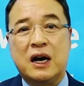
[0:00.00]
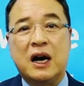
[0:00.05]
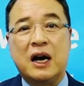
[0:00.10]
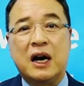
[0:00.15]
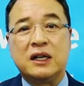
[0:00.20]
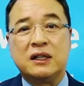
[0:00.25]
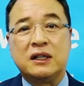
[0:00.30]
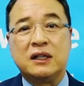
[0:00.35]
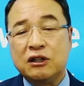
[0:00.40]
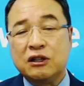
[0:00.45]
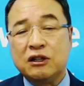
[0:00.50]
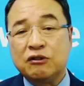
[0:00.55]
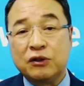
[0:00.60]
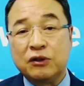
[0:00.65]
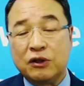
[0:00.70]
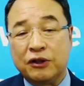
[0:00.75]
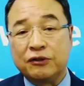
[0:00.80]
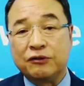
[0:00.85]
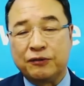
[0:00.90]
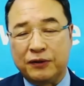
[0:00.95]
I need to
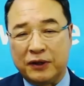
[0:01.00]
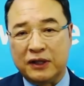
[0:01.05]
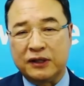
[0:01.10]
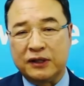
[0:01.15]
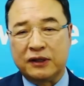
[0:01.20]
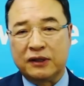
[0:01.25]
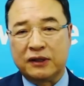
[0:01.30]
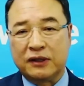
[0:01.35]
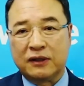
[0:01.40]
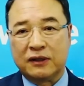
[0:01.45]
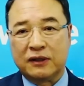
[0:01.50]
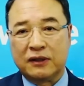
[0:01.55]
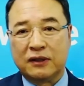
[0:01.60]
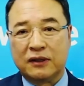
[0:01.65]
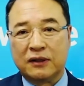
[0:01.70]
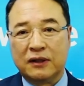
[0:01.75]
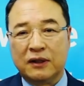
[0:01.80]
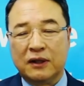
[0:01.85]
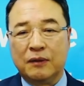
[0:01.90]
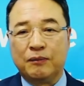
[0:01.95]
learn first,
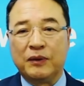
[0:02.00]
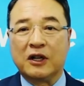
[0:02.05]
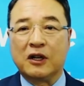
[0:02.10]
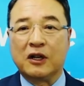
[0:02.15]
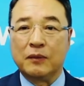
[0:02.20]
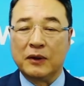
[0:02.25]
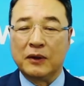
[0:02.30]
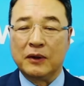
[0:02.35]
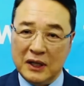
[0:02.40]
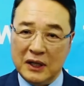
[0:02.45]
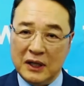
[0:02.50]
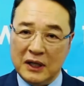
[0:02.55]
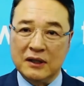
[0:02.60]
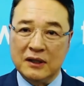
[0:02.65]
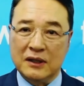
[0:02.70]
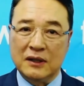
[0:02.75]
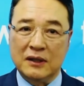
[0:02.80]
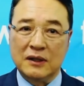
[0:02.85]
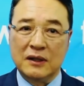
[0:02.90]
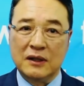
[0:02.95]
become a
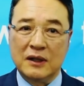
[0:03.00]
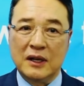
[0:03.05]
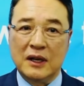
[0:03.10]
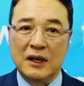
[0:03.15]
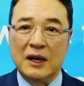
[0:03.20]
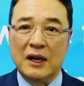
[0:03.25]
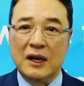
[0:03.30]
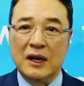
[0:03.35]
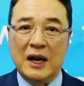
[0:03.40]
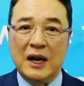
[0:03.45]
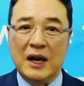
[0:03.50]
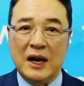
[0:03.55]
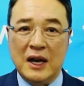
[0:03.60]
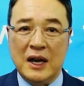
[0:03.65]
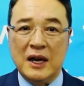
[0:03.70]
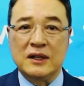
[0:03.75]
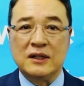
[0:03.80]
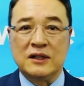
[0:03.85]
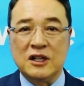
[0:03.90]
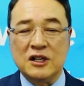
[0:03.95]
leader,
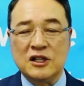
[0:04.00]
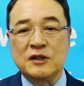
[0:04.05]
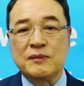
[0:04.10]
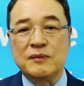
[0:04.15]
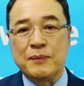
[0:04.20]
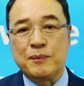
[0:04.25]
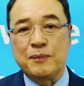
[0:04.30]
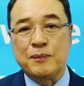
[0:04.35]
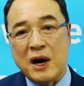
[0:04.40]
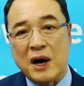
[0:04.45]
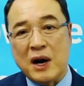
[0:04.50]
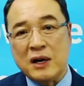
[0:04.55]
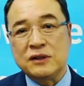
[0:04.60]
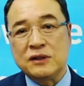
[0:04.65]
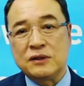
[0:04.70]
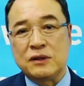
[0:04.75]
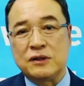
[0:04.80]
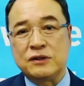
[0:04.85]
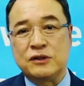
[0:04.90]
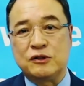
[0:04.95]
and teach my
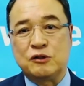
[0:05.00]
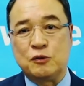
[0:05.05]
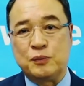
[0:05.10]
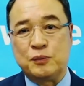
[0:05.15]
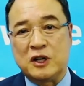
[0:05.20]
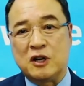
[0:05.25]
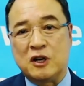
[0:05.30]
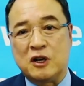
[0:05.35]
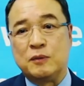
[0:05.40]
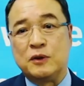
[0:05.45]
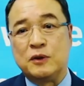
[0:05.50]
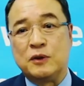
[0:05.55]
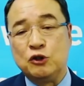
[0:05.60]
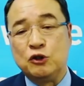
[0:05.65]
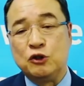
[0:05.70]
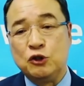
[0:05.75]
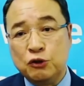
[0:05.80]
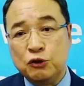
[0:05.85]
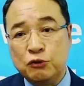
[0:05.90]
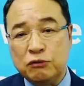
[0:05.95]
partners to become a
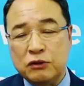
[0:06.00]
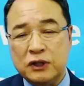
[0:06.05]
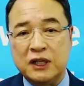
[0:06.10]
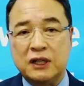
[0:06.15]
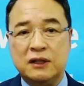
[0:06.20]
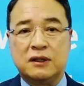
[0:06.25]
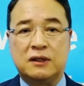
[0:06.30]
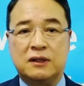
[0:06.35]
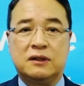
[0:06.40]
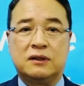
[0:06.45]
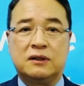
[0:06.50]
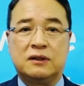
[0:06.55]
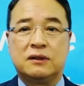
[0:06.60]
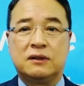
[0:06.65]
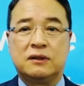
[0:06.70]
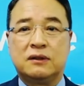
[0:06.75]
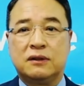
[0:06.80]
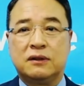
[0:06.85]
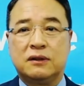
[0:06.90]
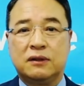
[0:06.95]
new leader.
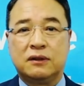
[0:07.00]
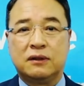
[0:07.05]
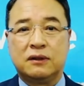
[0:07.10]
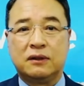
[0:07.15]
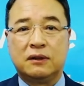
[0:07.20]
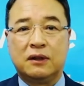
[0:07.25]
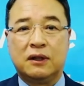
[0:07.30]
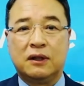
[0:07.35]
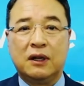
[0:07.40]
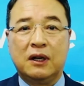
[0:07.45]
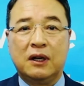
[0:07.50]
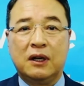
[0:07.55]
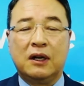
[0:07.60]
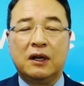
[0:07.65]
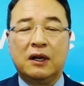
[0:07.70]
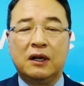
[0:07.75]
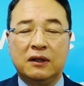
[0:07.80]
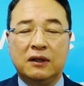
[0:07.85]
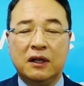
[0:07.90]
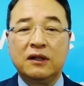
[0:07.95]

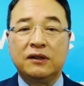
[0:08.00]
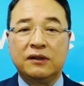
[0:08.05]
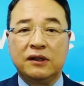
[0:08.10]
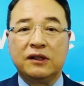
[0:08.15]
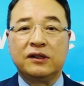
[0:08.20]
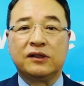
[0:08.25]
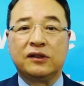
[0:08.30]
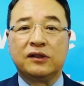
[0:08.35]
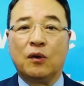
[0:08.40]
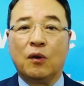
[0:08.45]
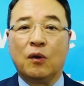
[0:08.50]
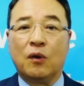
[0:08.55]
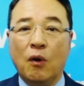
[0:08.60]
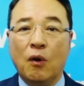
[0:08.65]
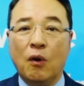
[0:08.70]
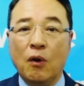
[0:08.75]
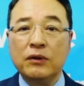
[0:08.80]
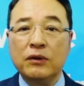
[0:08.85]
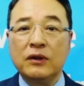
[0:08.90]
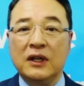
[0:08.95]
This is the
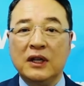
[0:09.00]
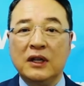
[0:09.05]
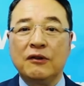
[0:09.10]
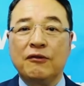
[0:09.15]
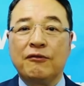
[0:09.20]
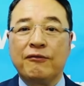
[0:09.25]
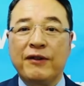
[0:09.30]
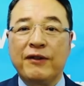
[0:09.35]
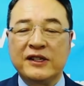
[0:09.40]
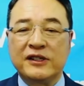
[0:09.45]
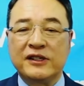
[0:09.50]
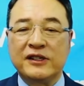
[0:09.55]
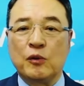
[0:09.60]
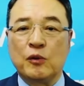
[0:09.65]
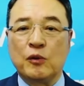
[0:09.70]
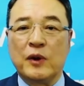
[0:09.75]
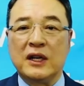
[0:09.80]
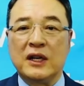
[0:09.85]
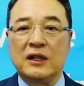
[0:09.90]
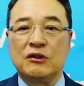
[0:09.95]
only fast
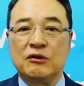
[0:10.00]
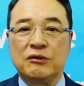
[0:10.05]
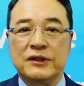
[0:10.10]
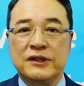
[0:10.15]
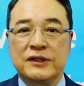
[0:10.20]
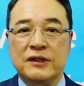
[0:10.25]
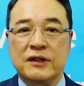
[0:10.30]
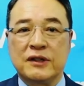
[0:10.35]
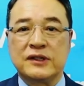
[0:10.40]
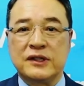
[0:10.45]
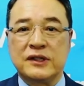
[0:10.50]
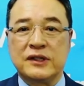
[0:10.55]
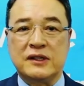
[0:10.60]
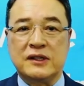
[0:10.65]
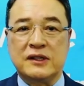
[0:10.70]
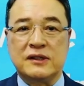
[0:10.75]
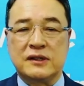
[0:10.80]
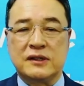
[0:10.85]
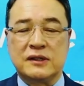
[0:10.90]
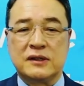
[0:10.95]
way to
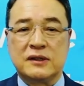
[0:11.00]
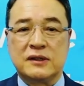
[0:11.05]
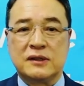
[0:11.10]
success.